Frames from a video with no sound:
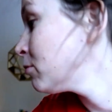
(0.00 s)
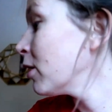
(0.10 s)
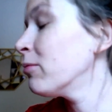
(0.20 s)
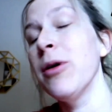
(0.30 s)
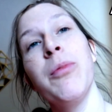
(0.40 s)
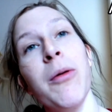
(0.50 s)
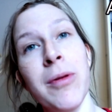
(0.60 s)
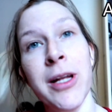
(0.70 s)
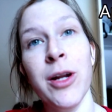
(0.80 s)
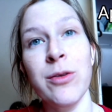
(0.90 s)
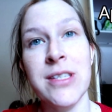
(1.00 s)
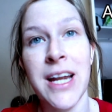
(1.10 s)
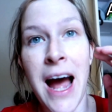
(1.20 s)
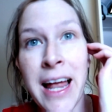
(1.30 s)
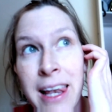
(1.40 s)
probably knows
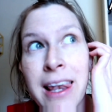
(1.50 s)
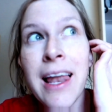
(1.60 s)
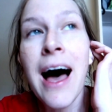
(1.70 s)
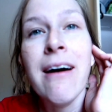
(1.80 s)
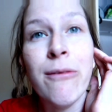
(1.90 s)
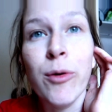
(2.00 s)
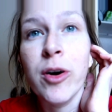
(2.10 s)
that I love